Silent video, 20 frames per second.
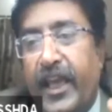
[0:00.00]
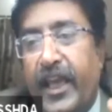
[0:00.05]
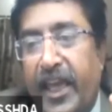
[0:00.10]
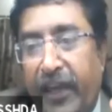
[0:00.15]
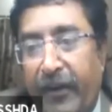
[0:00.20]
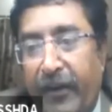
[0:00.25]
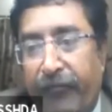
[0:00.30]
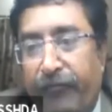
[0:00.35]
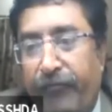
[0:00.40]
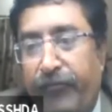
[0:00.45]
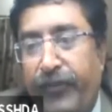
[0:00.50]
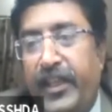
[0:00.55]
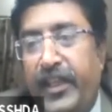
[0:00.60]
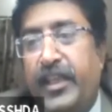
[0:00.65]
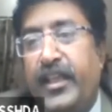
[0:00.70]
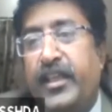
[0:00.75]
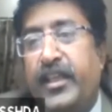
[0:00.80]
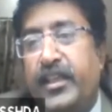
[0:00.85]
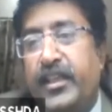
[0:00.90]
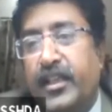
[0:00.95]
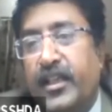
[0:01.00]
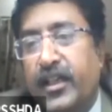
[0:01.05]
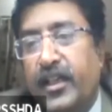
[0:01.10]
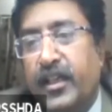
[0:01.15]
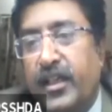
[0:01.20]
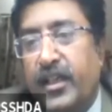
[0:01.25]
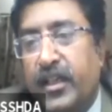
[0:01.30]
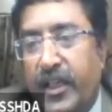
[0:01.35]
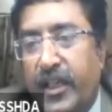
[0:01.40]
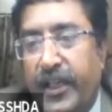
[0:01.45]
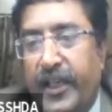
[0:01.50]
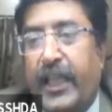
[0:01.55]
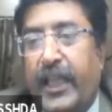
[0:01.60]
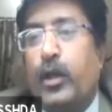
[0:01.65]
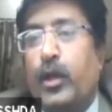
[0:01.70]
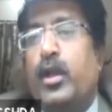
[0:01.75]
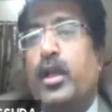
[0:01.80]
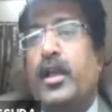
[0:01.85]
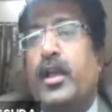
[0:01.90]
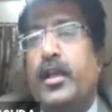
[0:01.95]
every year
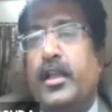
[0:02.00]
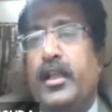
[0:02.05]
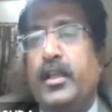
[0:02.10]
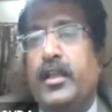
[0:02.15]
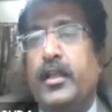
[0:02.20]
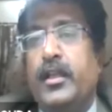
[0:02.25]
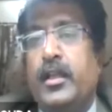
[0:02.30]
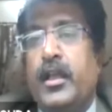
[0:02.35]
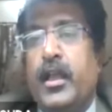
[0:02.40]
regularly.